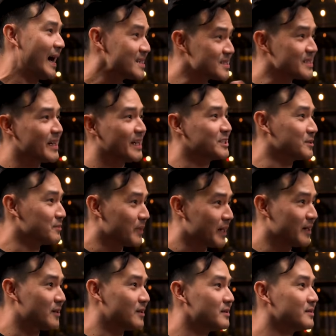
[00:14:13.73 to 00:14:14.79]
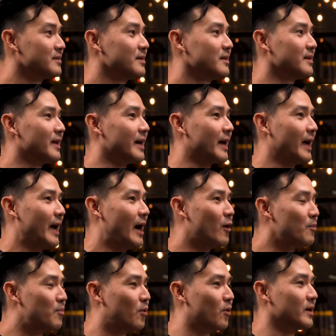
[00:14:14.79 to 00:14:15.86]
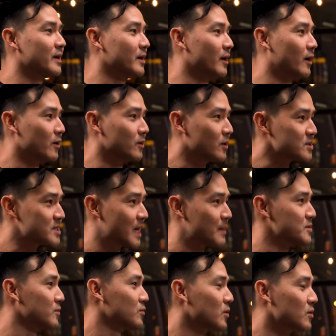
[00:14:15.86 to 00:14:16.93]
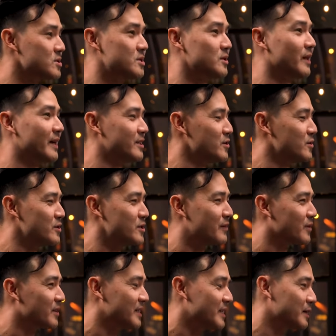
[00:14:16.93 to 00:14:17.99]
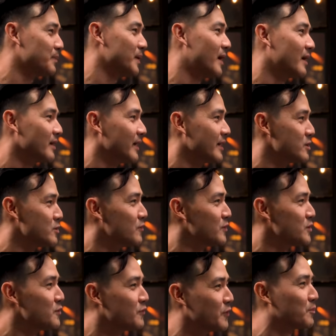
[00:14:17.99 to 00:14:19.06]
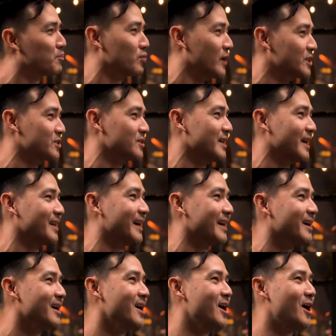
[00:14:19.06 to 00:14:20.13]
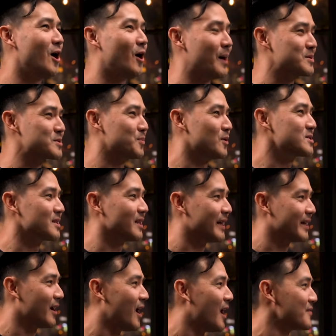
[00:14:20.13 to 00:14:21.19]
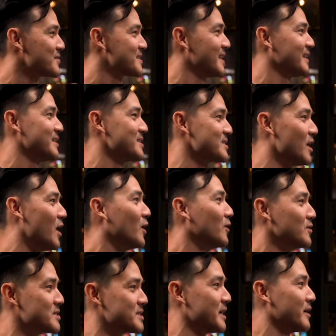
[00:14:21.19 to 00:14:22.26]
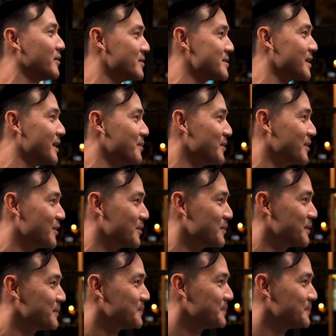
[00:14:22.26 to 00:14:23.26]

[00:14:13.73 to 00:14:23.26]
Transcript: As an Asian male, mm. like how important are those types of roles to you? Like, do you, do you ever think about it? Like, do you, do you feel pressure that like, oh, I'm supposed to like offset this other stereotype? you know what I